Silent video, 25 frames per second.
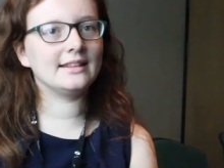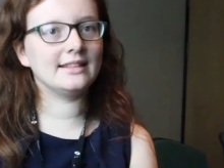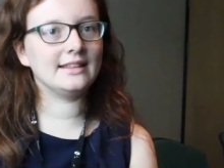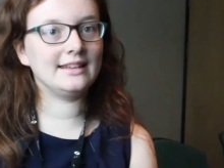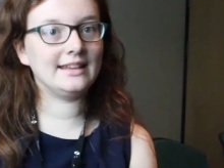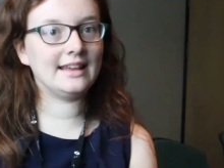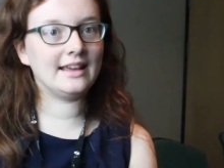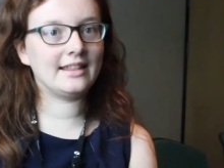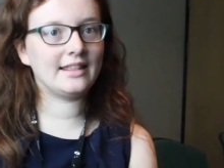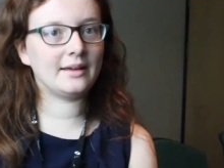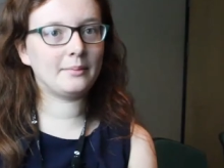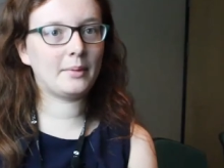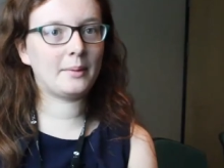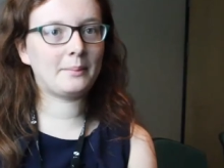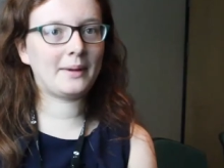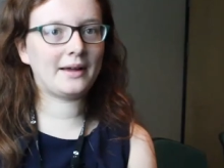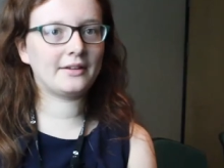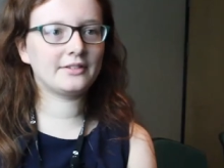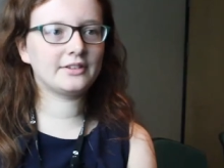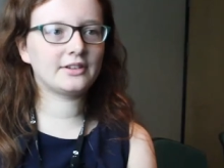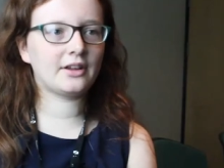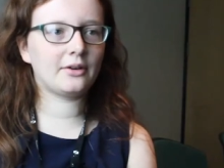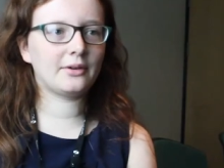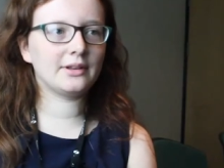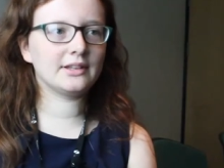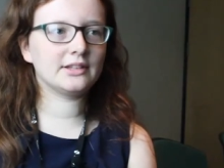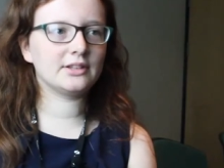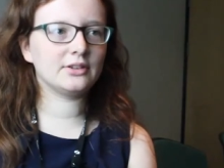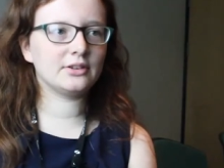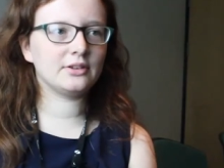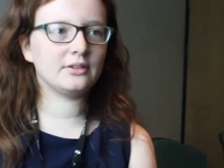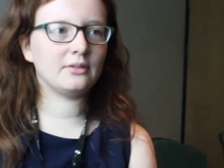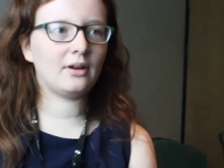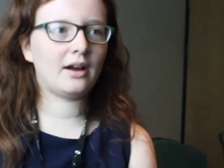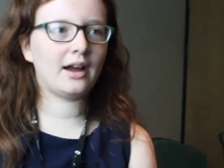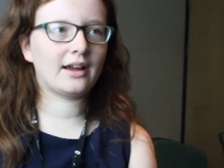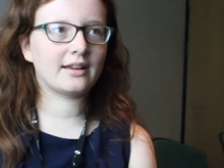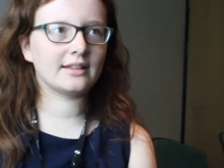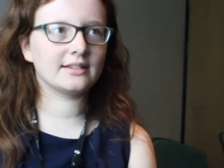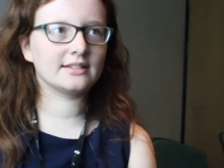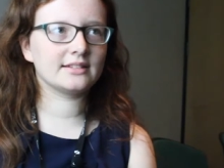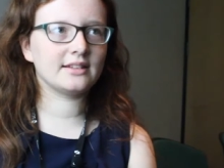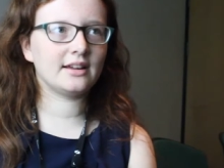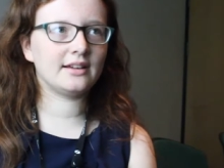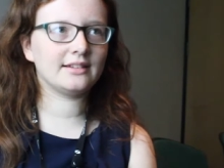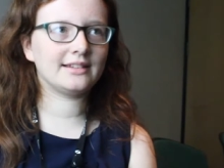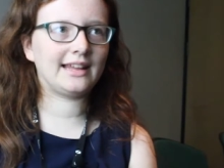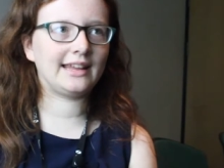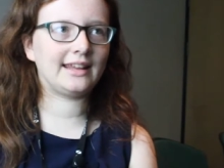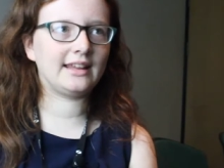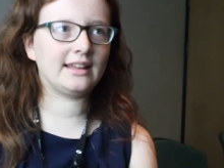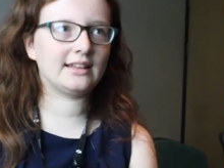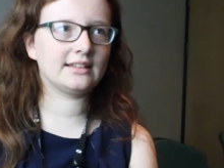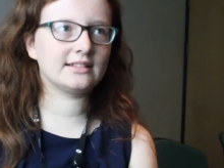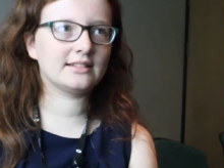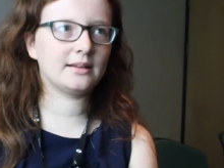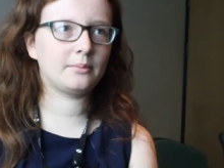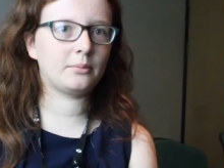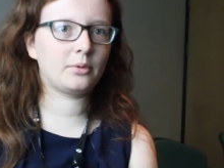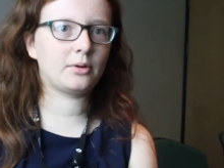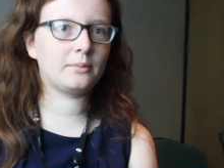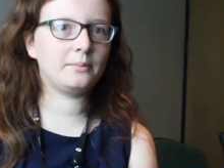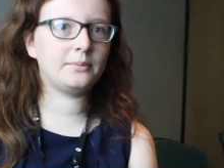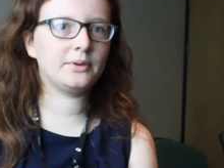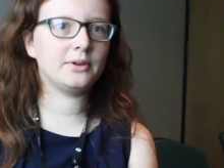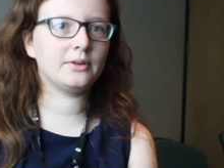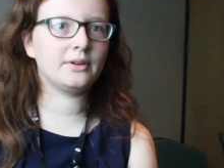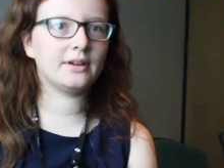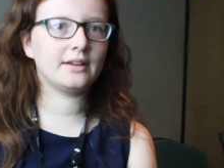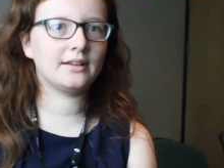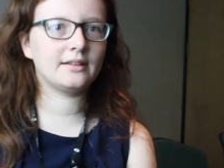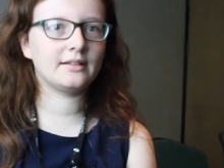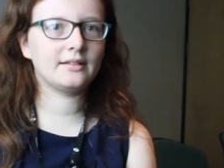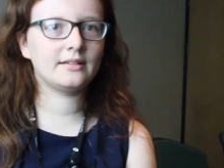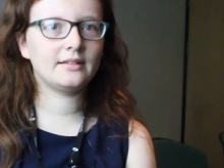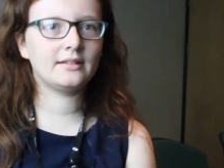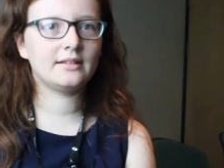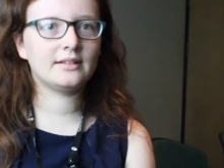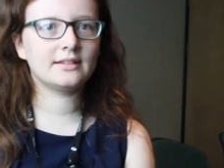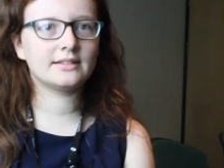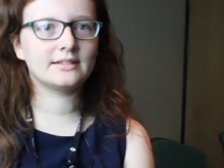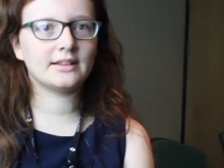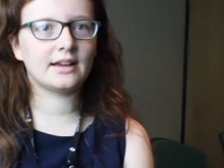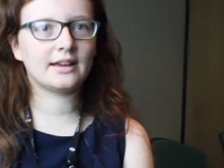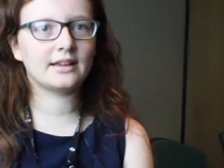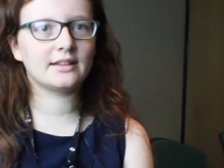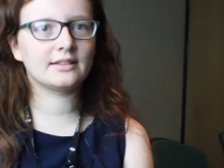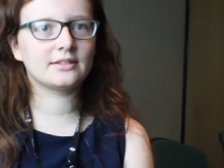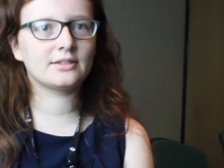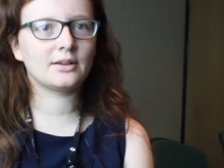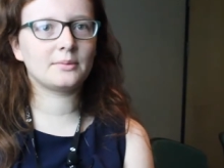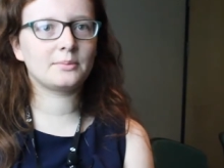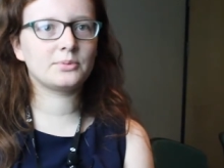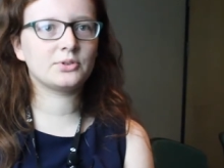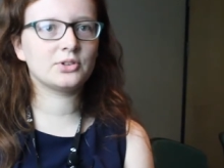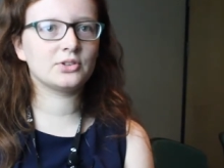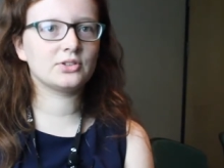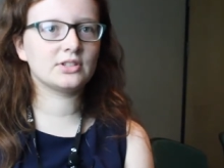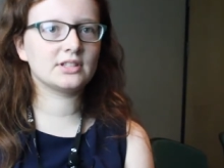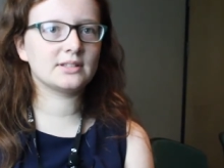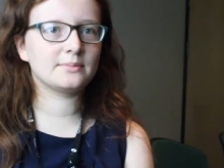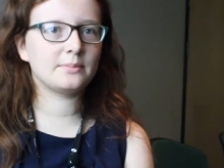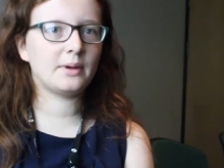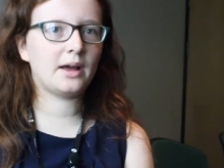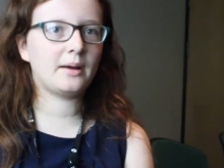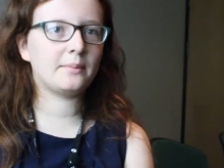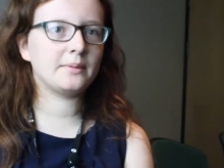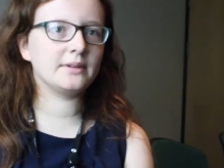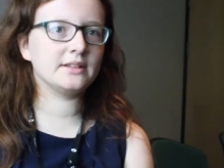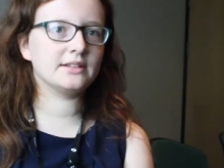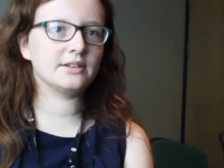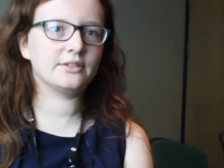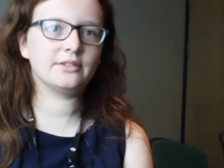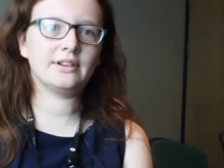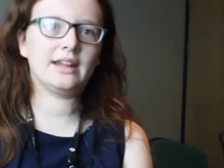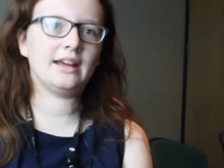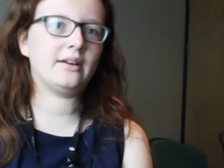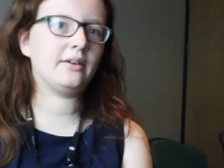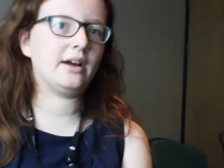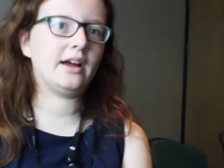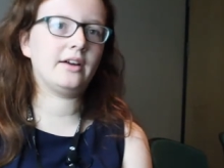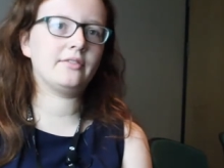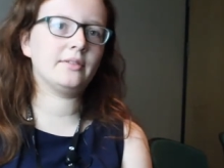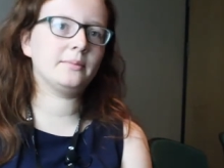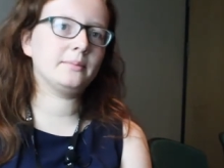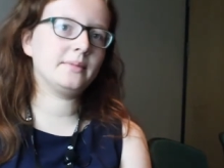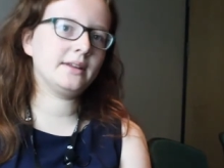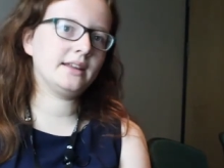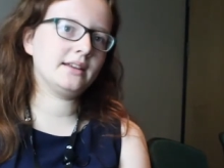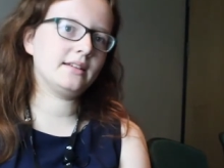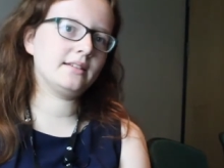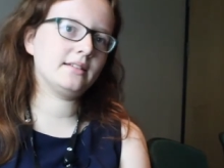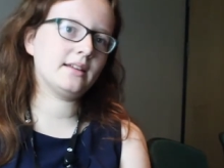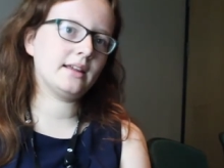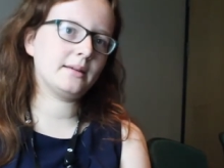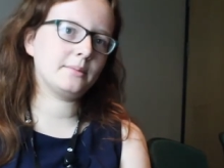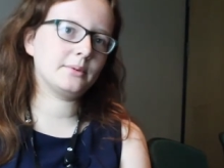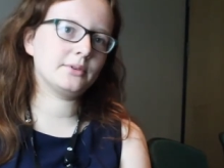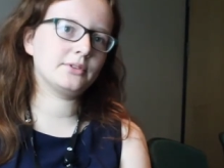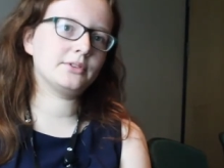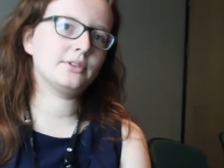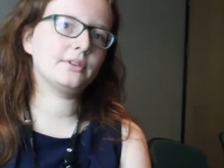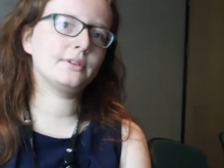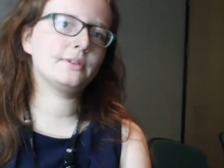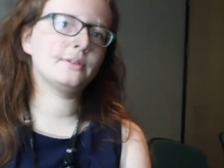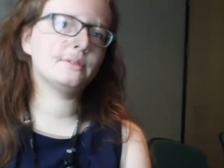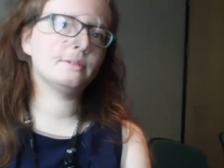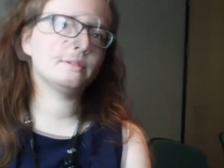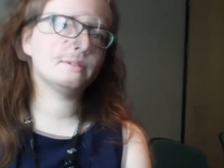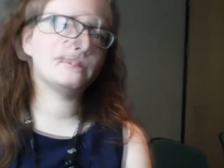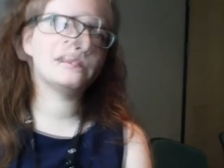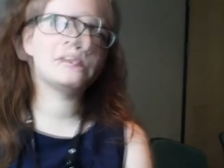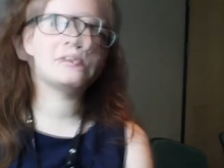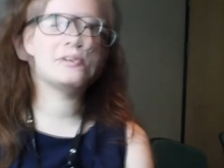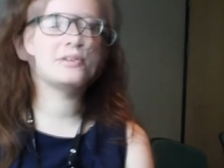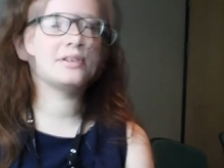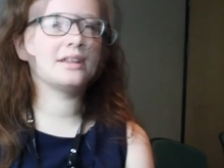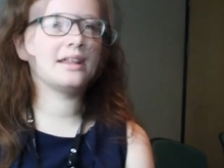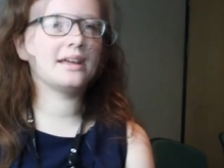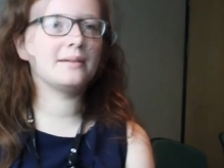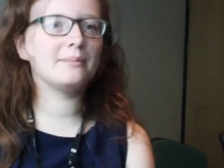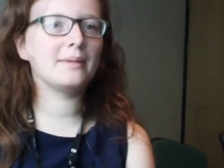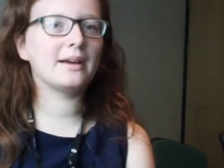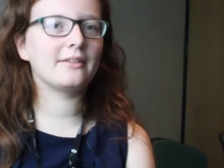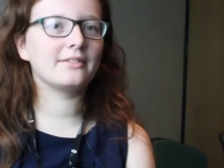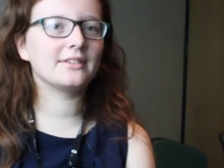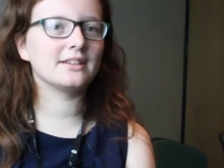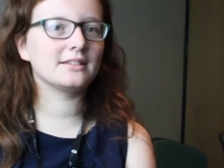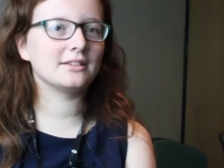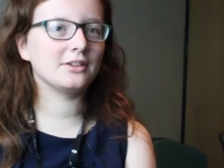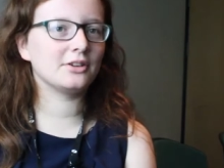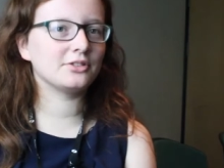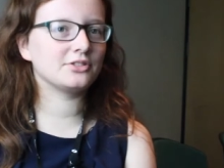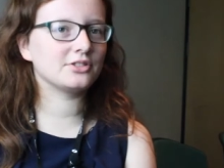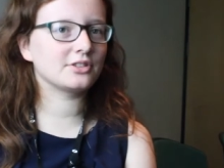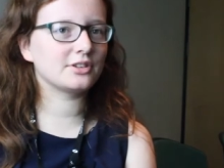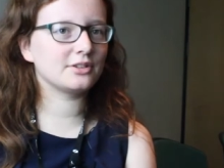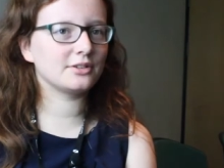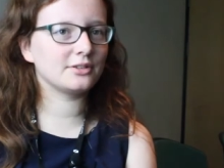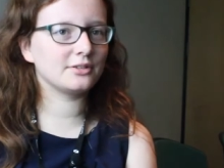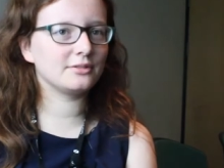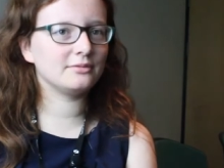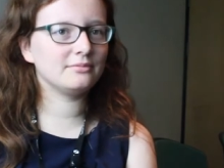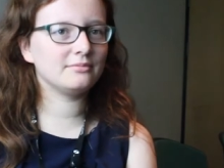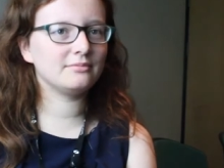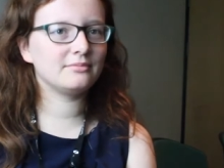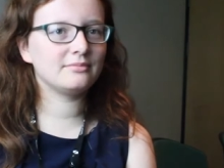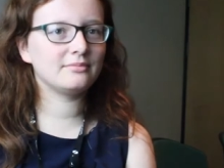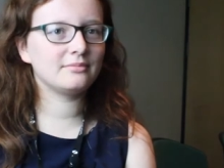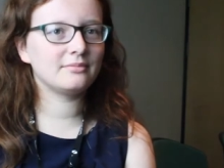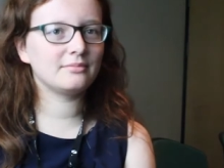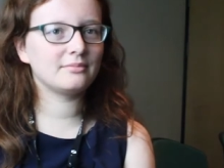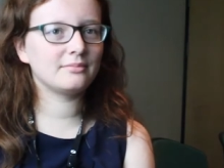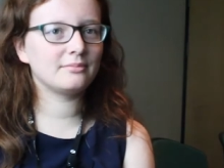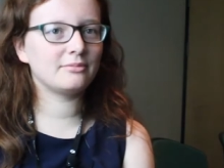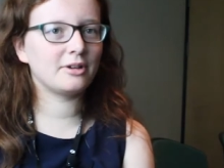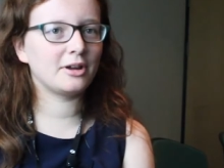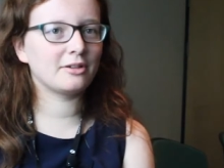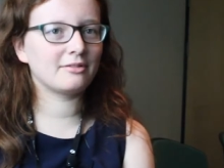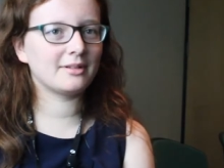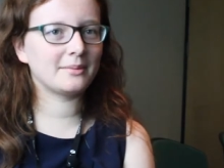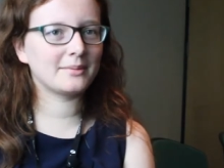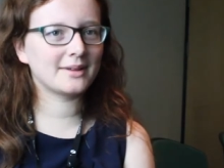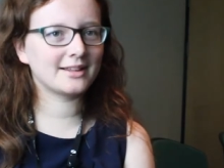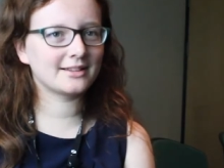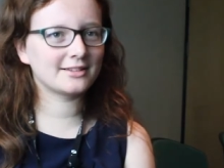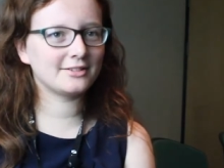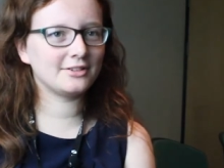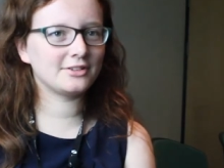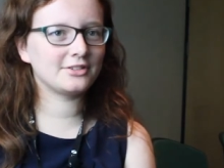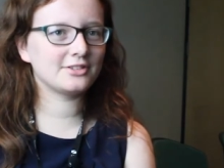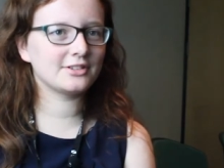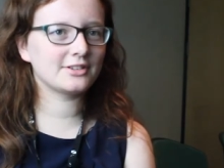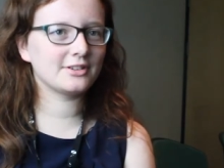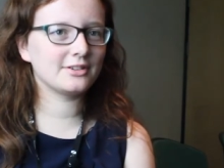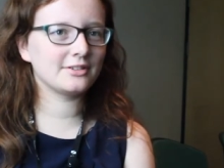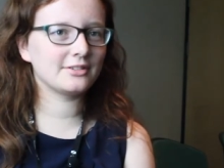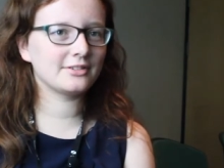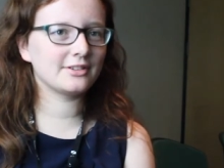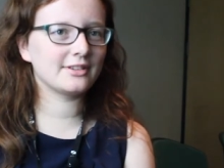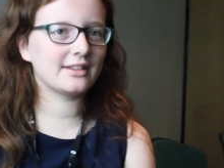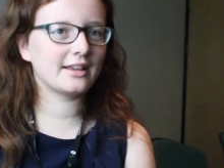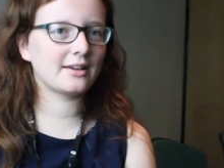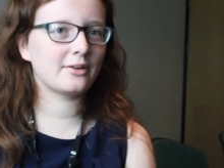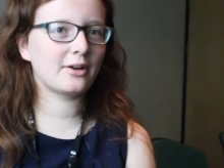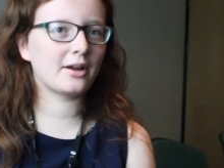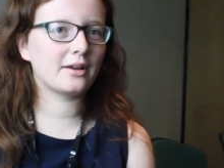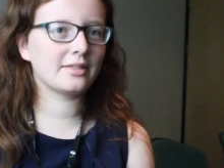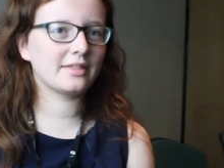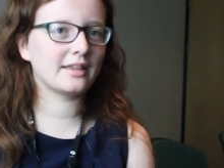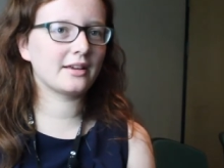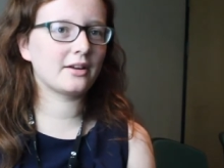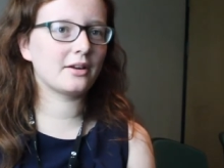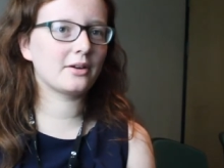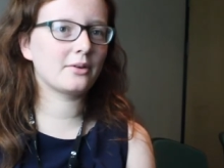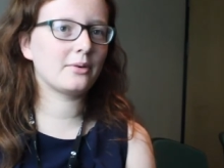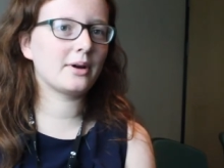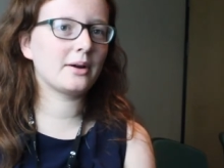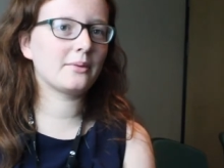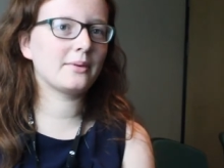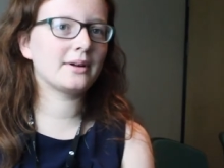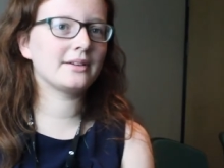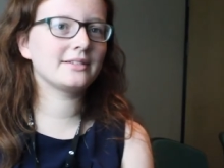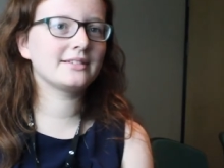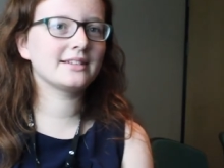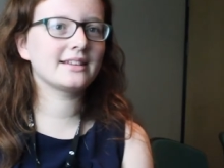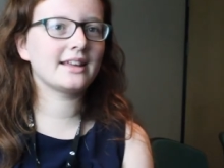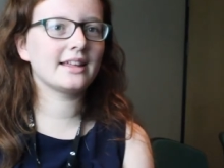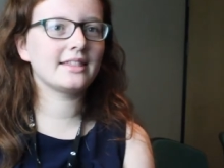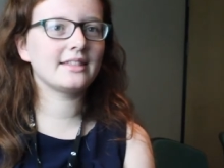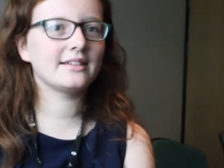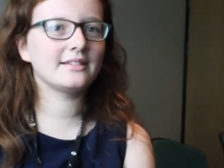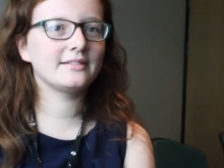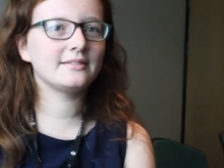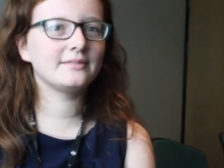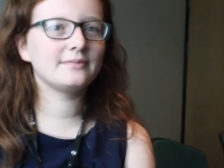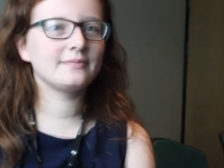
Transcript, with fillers: the year that I'm about to go into, I can start taking some computer science options, but up until now I haven't been able to. I Also like maths is logical, programming is logical, so they go quite well together.